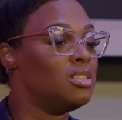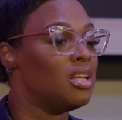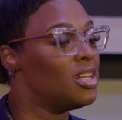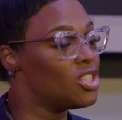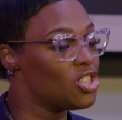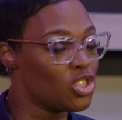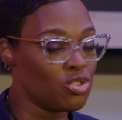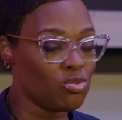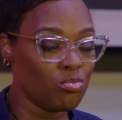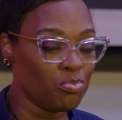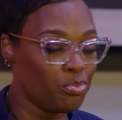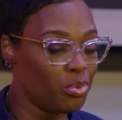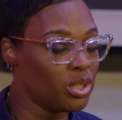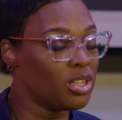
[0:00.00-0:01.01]
They just
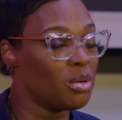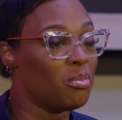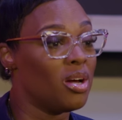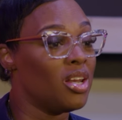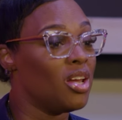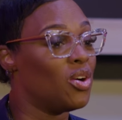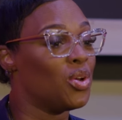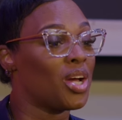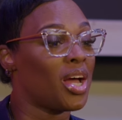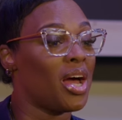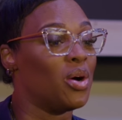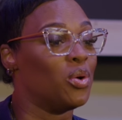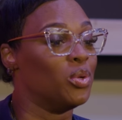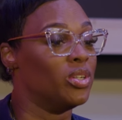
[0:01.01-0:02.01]
put the money on the
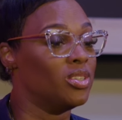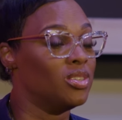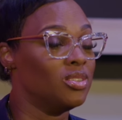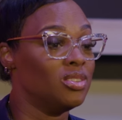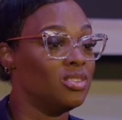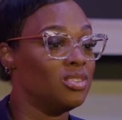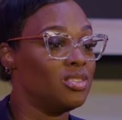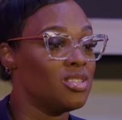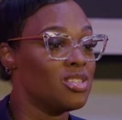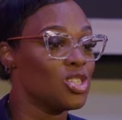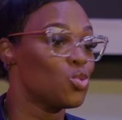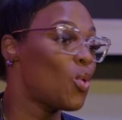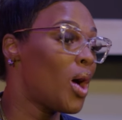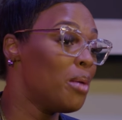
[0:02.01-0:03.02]
counter,
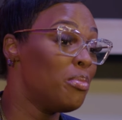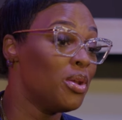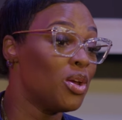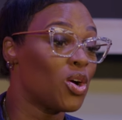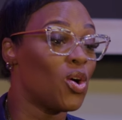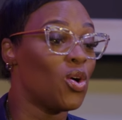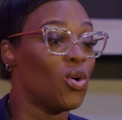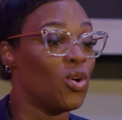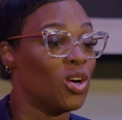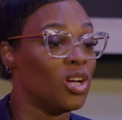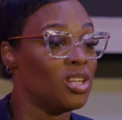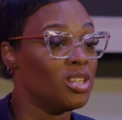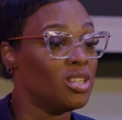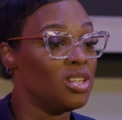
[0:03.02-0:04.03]
swiping a card.